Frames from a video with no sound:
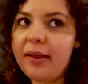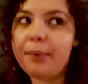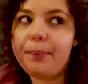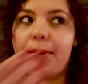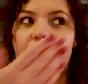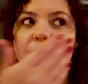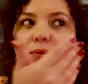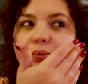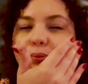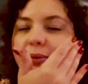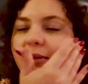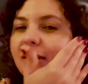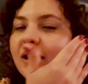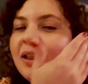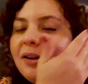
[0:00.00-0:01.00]
The boat is
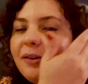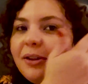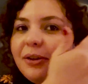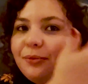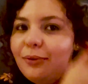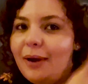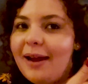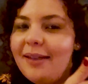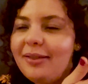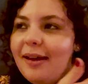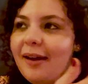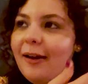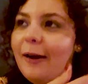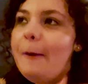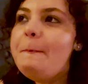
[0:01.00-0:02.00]
literally right
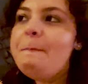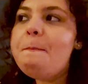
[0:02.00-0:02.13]
there.